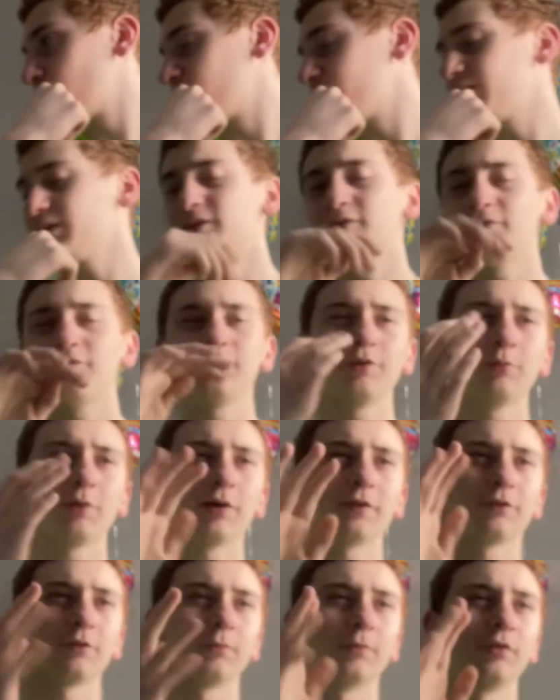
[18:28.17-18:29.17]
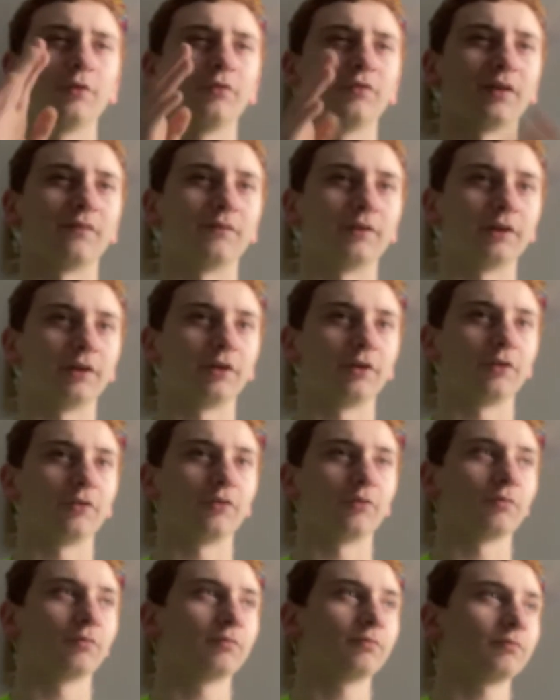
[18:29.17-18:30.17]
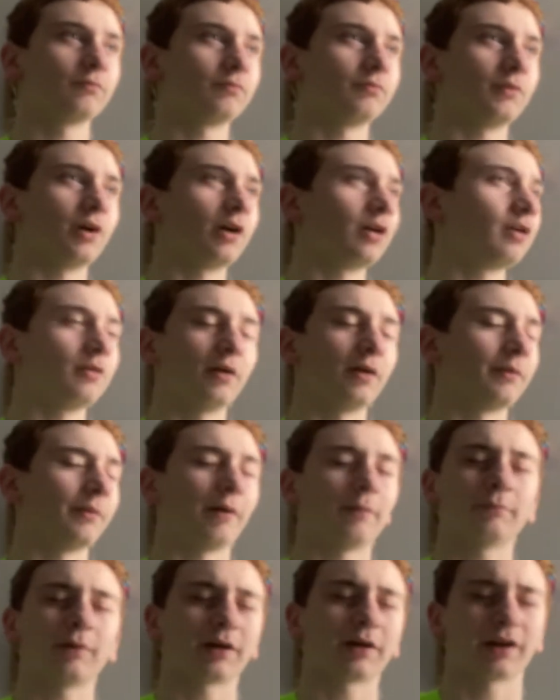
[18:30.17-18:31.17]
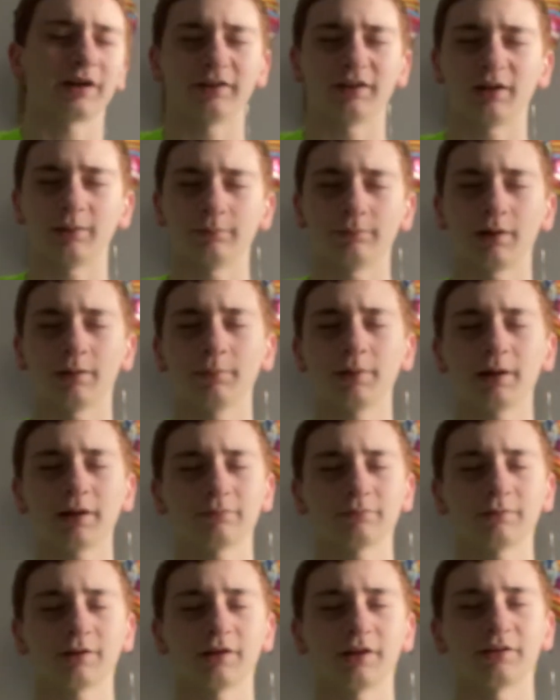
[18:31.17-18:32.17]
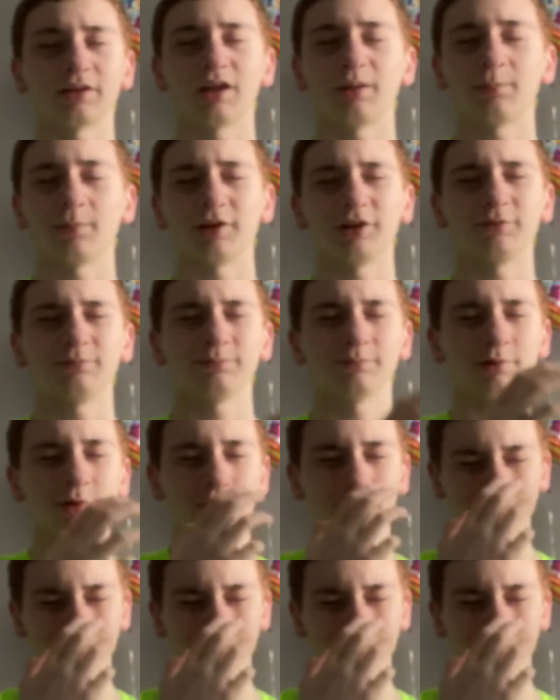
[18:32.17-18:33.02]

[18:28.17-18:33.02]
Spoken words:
did a few other moveset videos. I'm not gonna name any, but